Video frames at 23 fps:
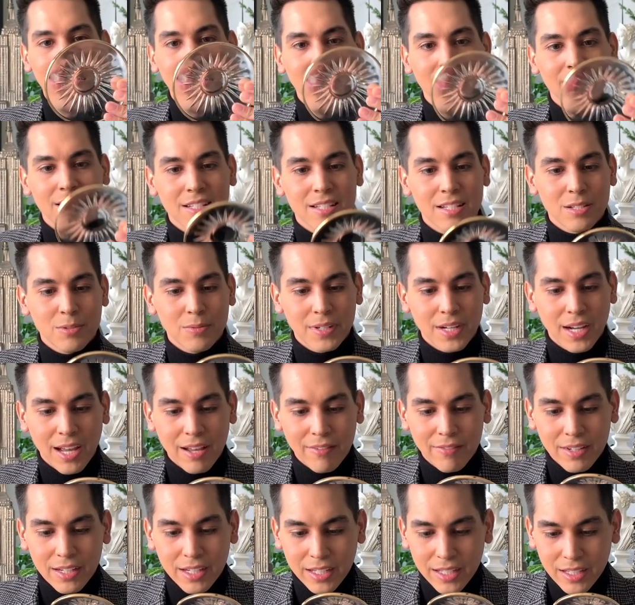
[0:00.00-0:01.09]
Does this one have
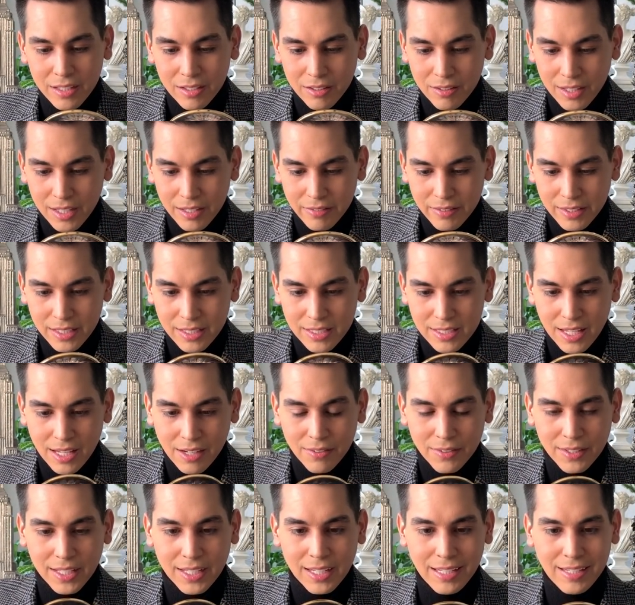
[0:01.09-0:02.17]
any engravings? I
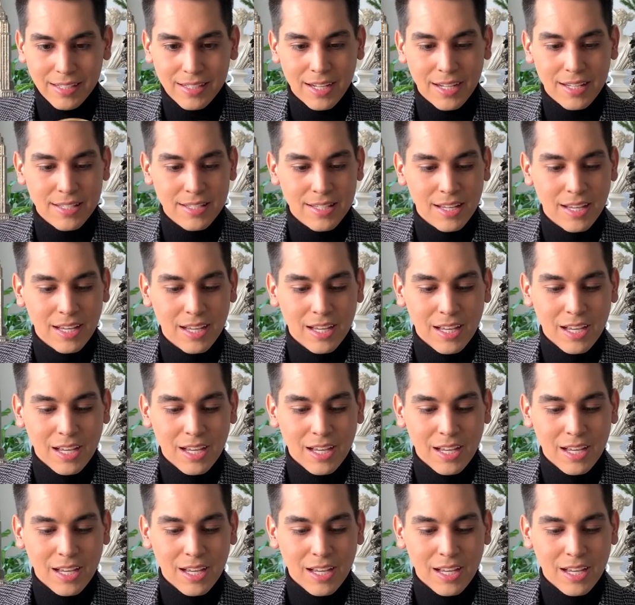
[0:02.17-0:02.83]
don't think it does.